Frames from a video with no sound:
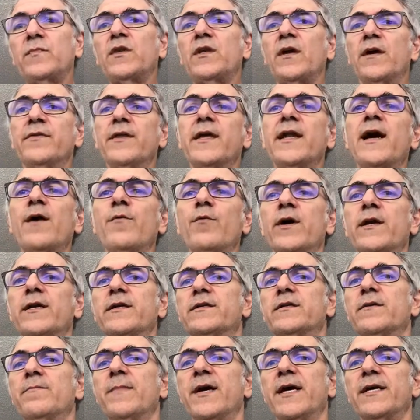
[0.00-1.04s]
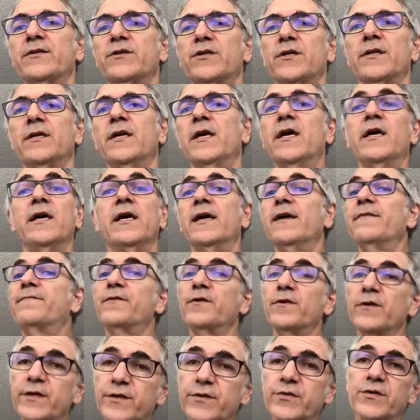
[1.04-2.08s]
And then I wanted to mention if
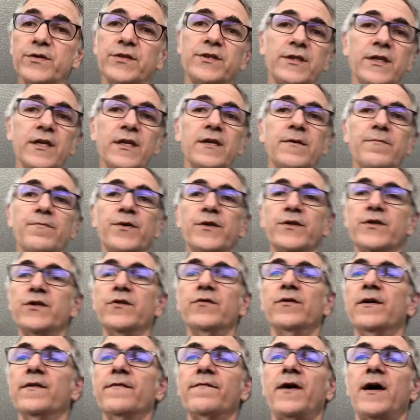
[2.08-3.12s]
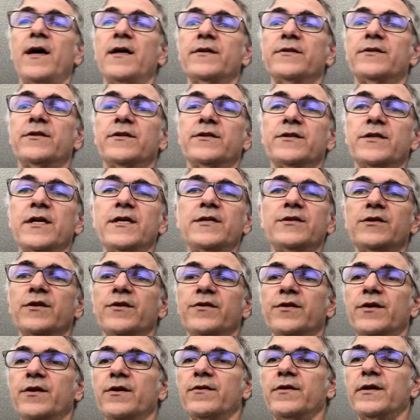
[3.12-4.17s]
you're interested in pursuing violentization
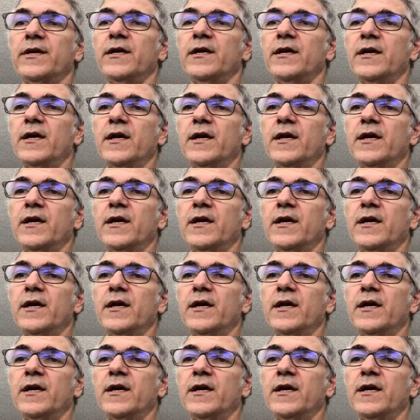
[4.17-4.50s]
theory,